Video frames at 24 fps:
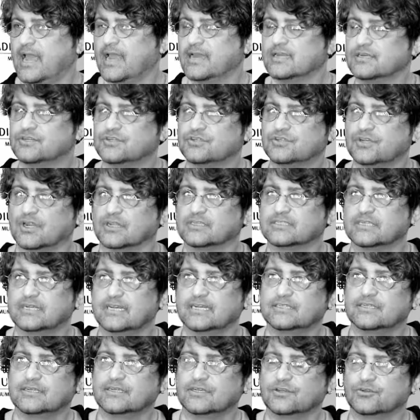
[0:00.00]
and
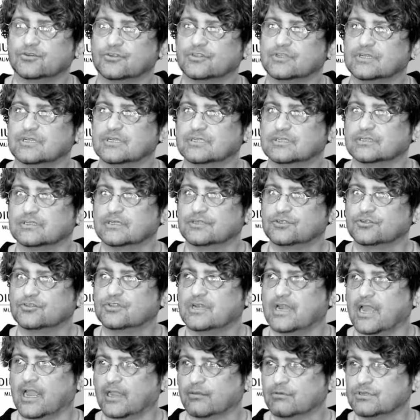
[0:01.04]
translated into the
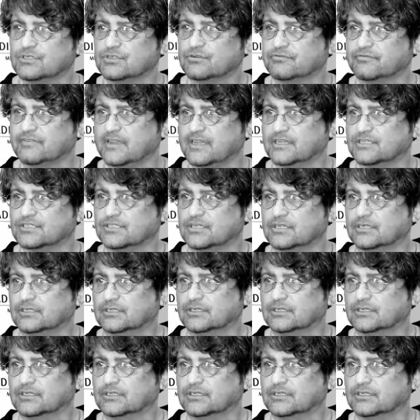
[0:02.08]
language of fashion.